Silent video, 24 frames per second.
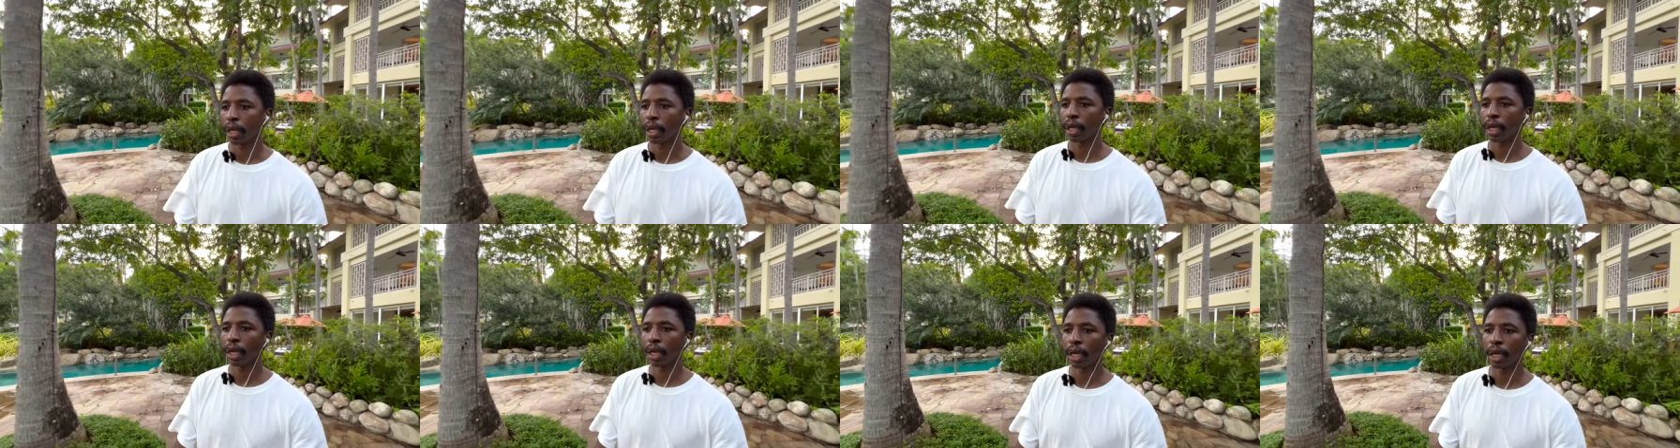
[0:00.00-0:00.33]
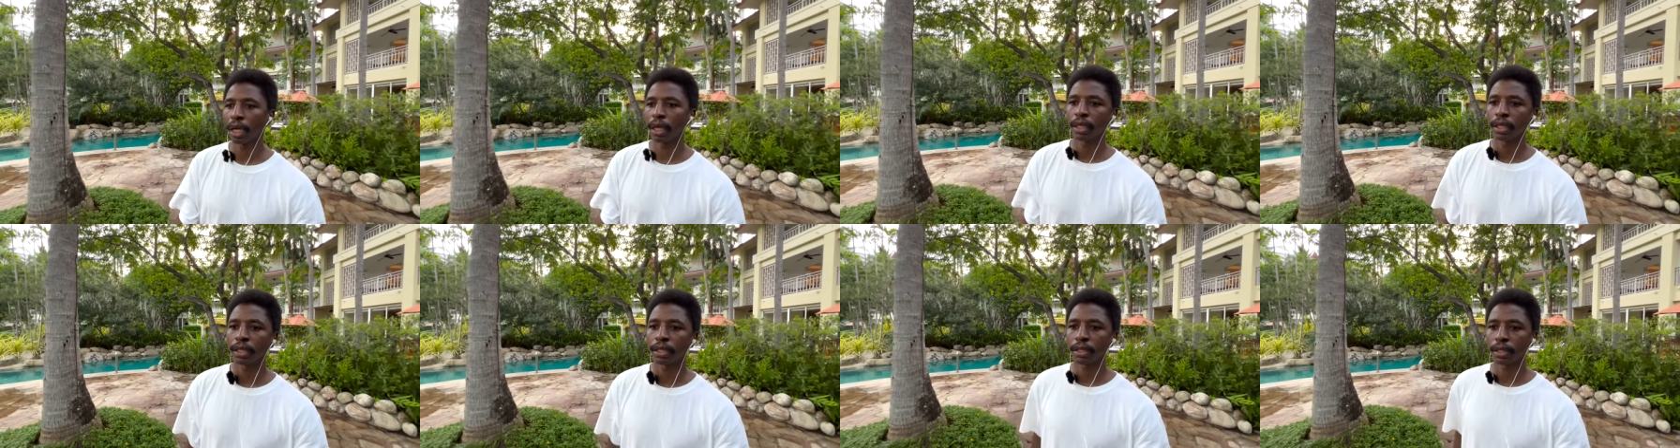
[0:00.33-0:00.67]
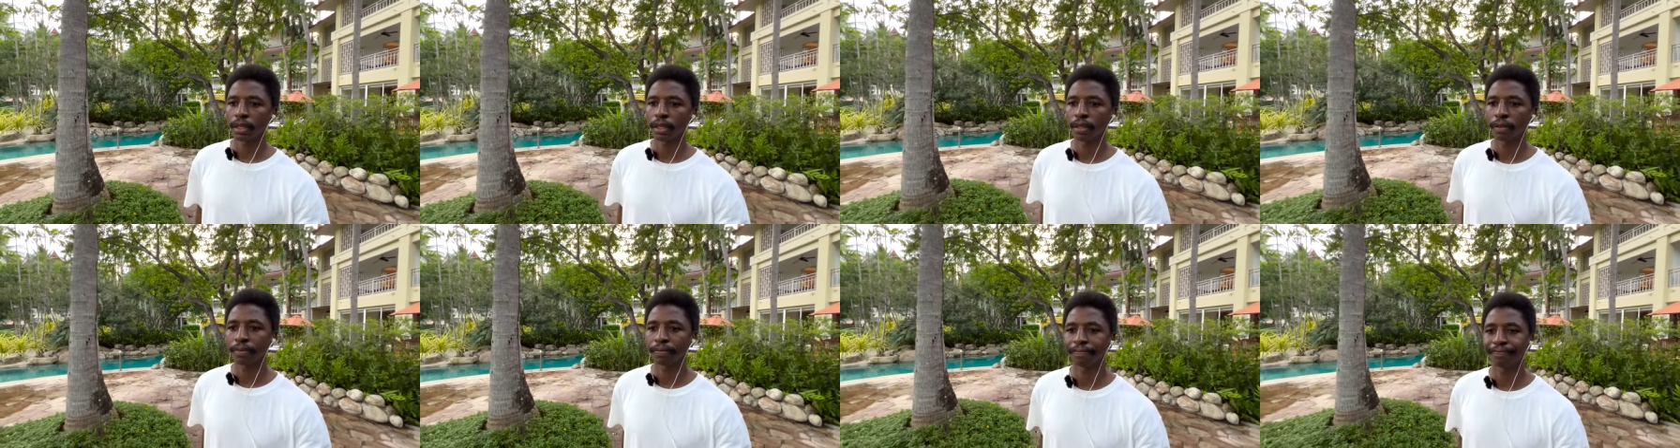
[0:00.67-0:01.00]
And
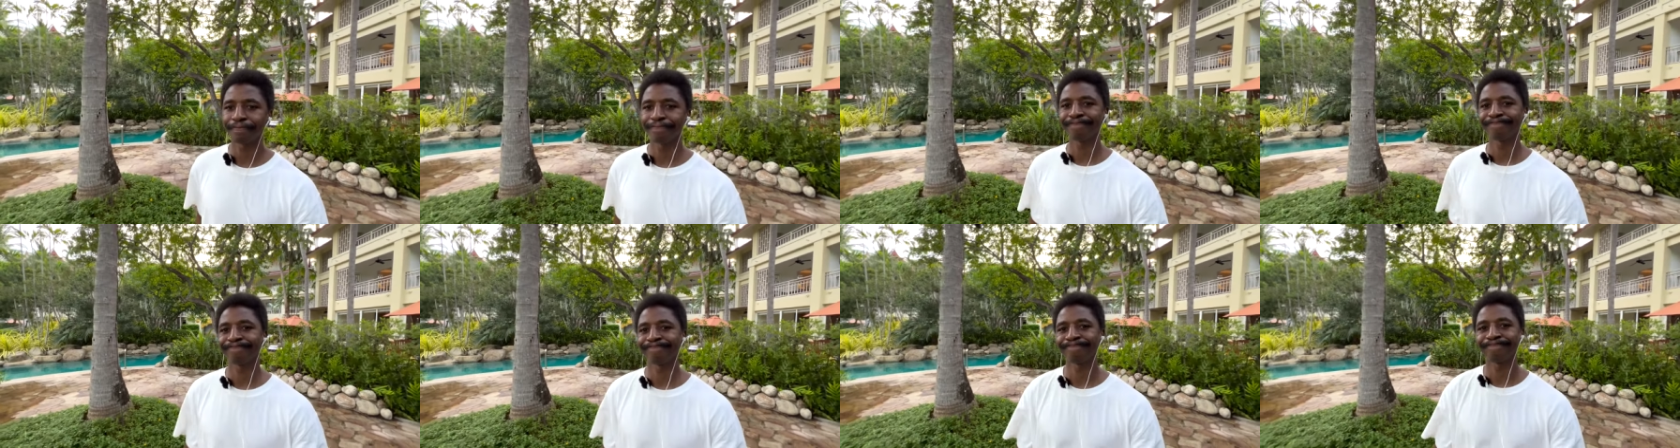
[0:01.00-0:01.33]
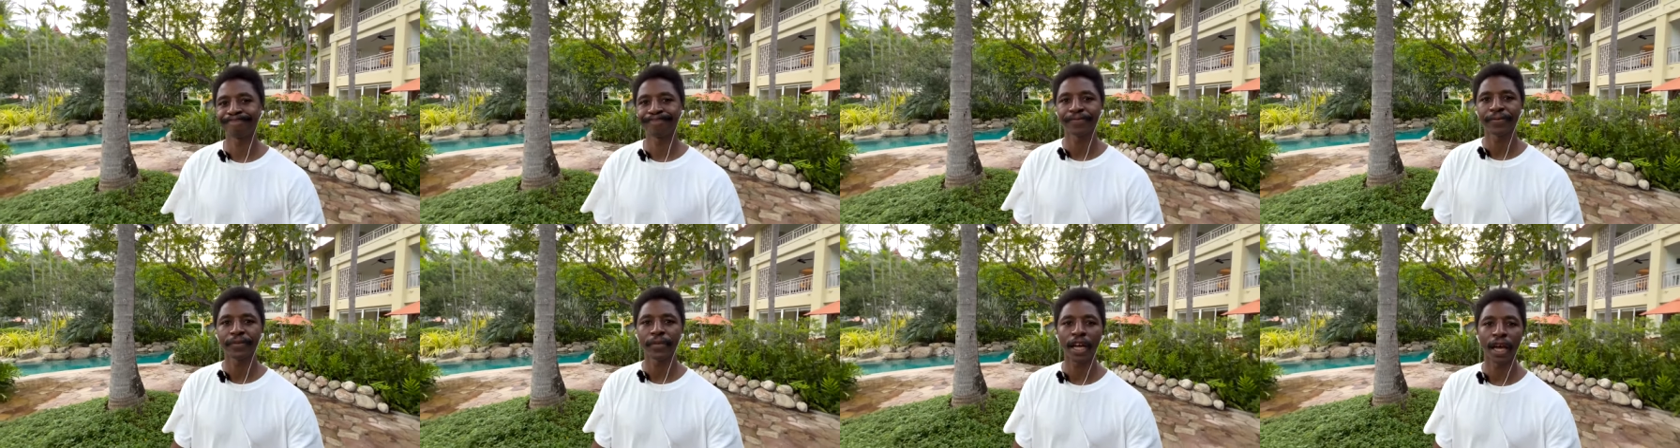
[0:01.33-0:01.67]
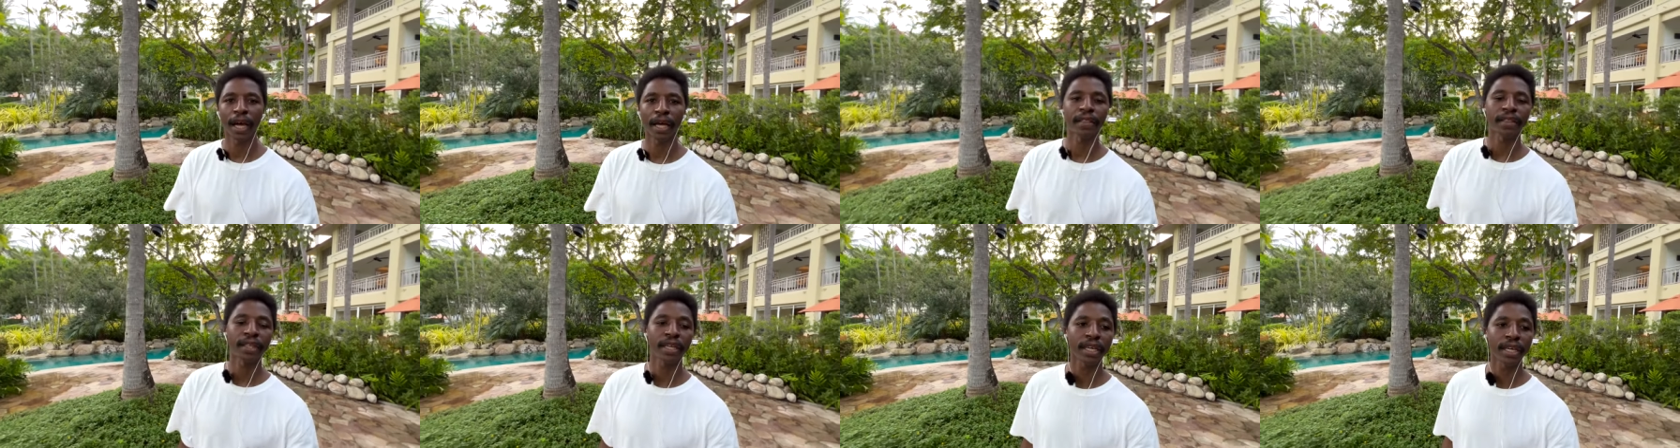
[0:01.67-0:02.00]

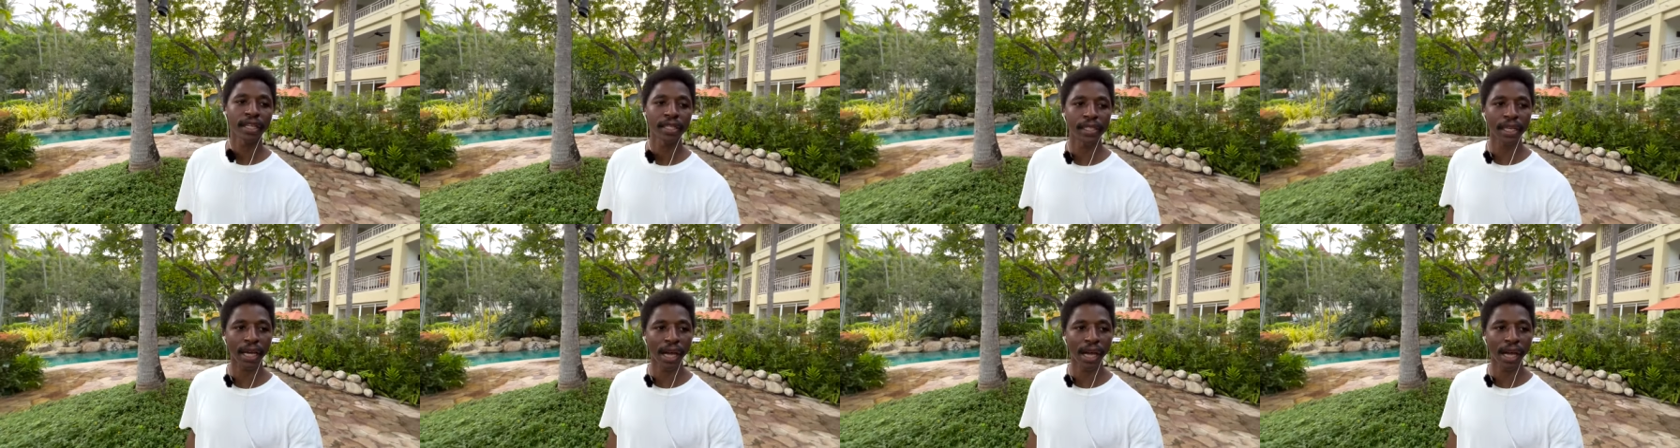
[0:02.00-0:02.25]
I think it's